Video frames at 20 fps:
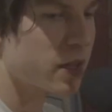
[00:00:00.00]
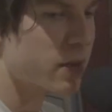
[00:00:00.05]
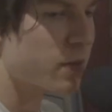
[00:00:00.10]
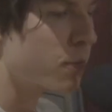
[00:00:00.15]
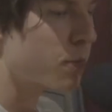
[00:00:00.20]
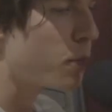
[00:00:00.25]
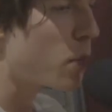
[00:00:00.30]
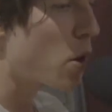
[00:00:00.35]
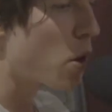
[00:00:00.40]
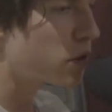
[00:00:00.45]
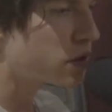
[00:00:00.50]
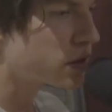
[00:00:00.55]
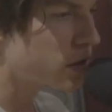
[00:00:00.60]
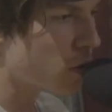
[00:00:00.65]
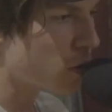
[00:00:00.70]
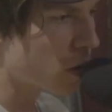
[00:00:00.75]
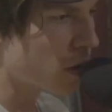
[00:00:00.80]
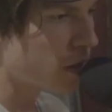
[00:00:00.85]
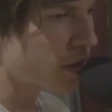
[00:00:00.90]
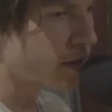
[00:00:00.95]
most
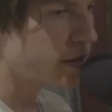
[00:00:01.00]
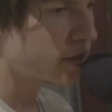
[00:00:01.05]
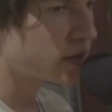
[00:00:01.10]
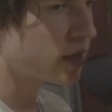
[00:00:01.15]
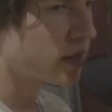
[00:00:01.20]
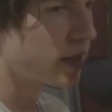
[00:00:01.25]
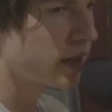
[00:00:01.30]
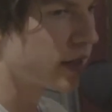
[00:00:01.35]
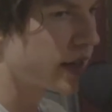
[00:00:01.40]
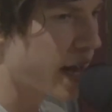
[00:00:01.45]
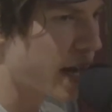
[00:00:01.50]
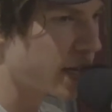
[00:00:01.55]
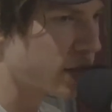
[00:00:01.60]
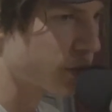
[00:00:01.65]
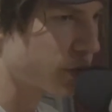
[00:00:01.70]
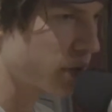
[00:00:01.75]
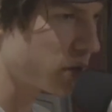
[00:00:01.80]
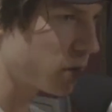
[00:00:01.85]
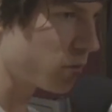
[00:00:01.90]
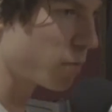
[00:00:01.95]
artists in
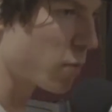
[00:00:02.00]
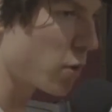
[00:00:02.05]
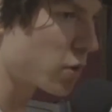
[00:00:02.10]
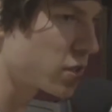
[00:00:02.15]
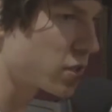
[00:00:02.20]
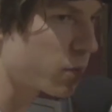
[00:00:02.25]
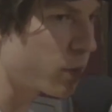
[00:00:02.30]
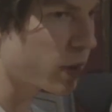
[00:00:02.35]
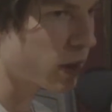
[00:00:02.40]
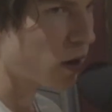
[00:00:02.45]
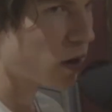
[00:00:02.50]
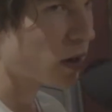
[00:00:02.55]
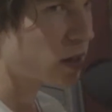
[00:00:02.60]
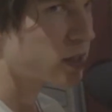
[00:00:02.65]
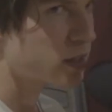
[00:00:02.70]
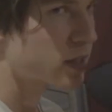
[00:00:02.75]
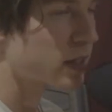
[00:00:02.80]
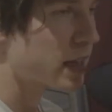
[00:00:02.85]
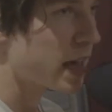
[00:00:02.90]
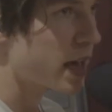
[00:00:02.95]
Nashville, most of the big
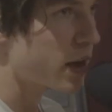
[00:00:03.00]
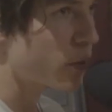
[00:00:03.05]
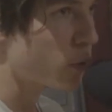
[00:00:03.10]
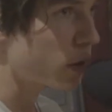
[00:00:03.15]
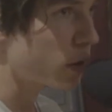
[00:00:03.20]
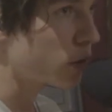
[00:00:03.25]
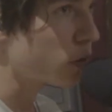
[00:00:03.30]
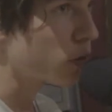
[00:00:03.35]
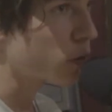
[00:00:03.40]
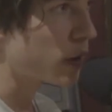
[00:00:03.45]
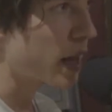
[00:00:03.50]
artists, they will